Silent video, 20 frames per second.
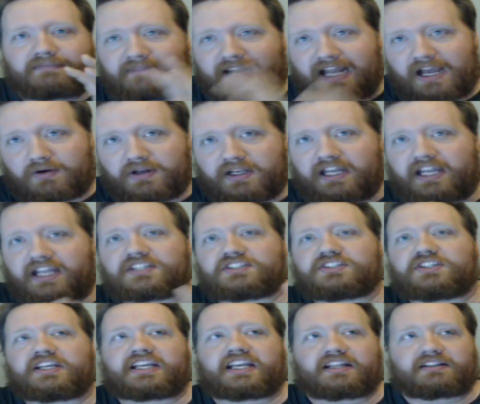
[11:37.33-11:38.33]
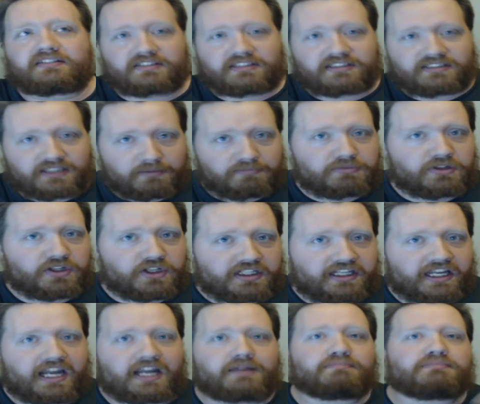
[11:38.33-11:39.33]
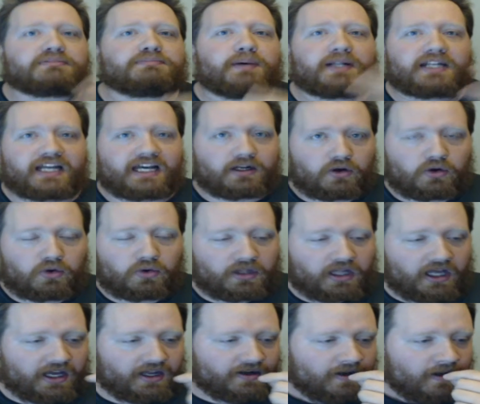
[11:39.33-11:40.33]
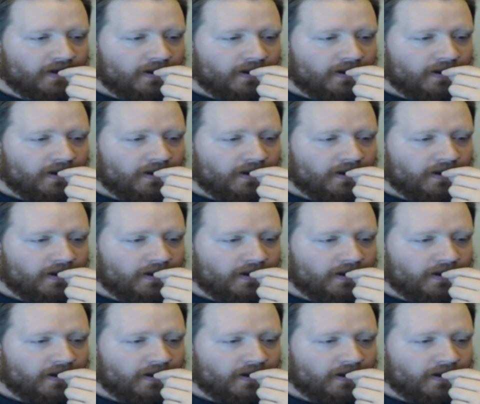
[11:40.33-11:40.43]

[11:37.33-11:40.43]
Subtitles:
Nowadays, you get some good games, but not a whole lot.